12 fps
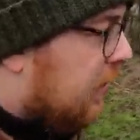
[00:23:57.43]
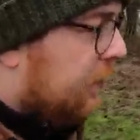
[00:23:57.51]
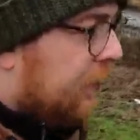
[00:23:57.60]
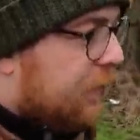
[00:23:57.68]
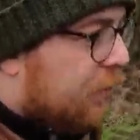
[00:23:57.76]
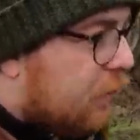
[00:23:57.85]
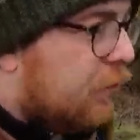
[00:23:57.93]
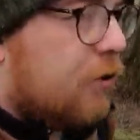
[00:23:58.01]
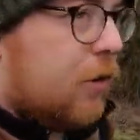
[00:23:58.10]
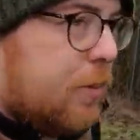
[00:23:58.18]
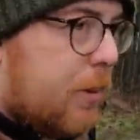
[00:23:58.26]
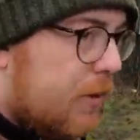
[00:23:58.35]
if you don't
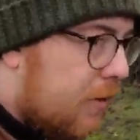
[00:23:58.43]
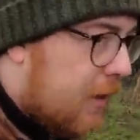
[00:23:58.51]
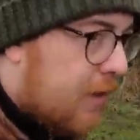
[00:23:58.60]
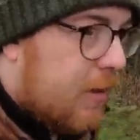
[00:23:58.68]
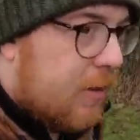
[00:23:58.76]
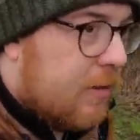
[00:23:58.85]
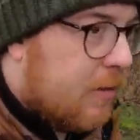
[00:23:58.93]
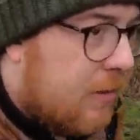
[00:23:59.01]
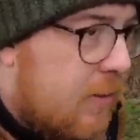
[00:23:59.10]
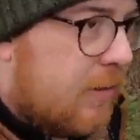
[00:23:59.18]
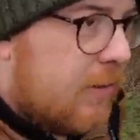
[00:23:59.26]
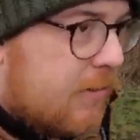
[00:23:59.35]
stop and take a
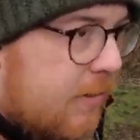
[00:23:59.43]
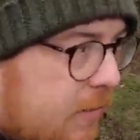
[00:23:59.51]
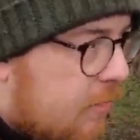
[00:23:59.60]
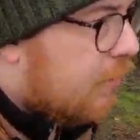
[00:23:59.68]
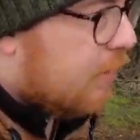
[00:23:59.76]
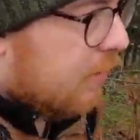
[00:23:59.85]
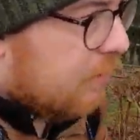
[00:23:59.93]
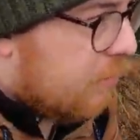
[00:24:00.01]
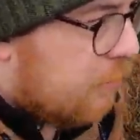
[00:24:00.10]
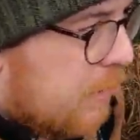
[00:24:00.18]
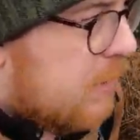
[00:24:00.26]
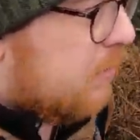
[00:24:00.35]
look
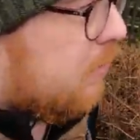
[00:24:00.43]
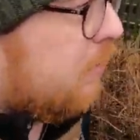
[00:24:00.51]
around, you might